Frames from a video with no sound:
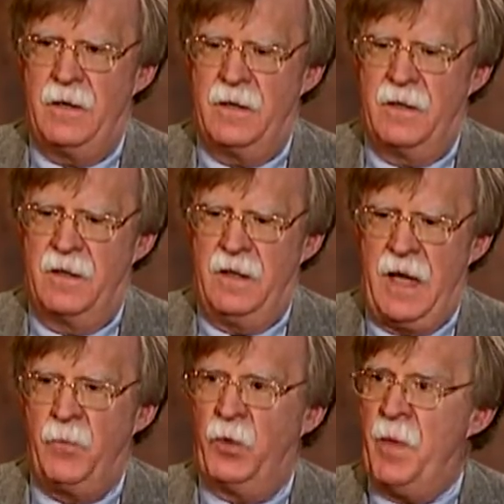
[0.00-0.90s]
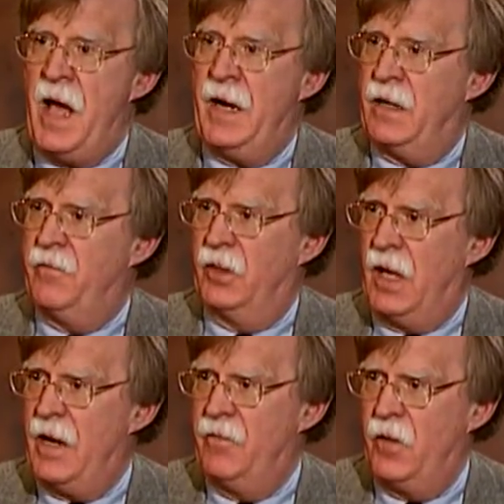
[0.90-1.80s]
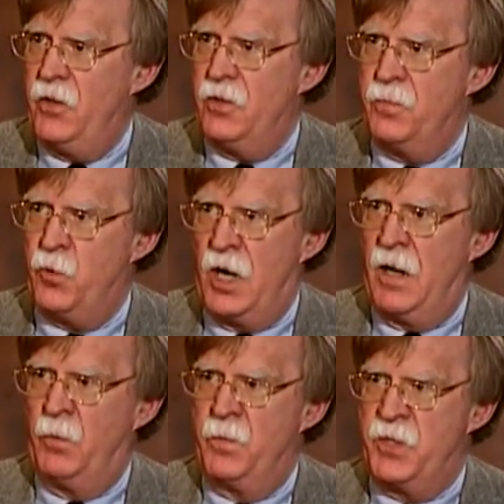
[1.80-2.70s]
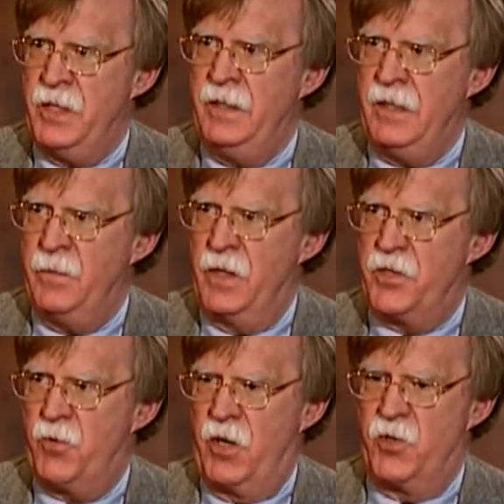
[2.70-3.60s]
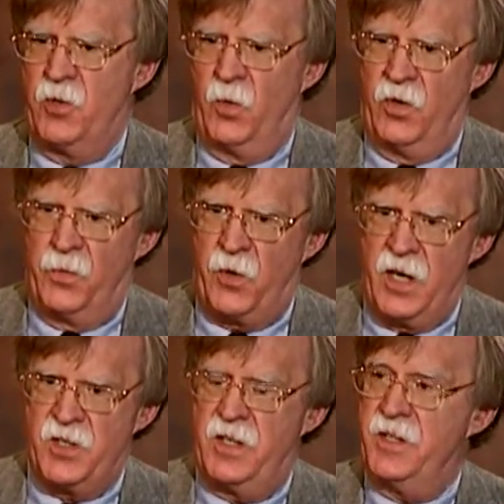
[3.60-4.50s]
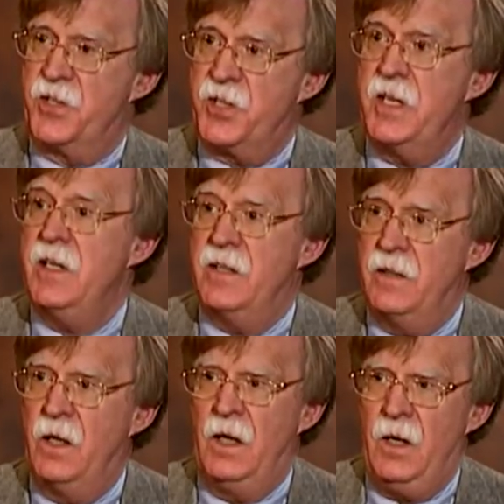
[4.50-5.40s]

emblematic of a lot of other problems in the administration where the president ceded